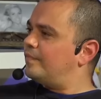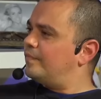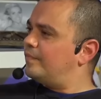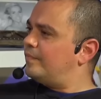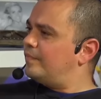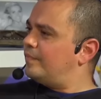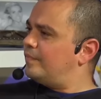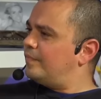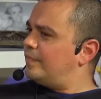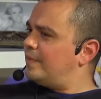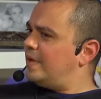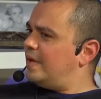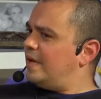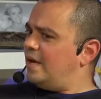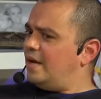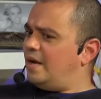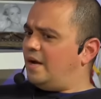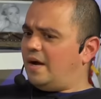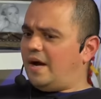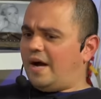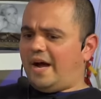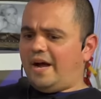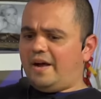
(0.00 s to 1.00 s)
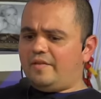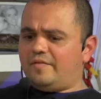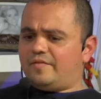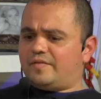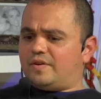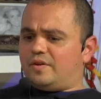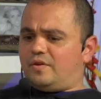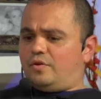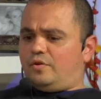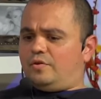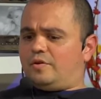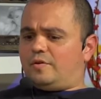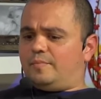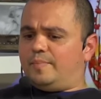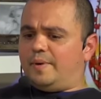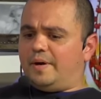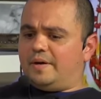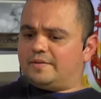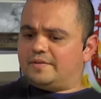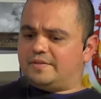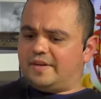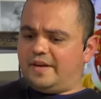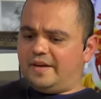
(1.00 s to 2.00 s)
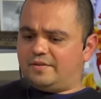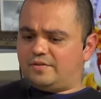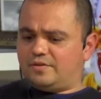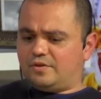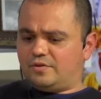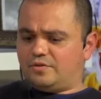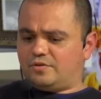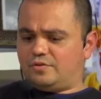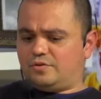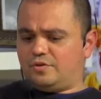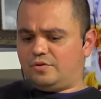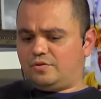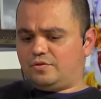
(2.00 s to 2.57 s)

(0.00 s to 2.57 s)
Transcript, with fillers: true? I, I, I haven't heard about like that. They're, they're,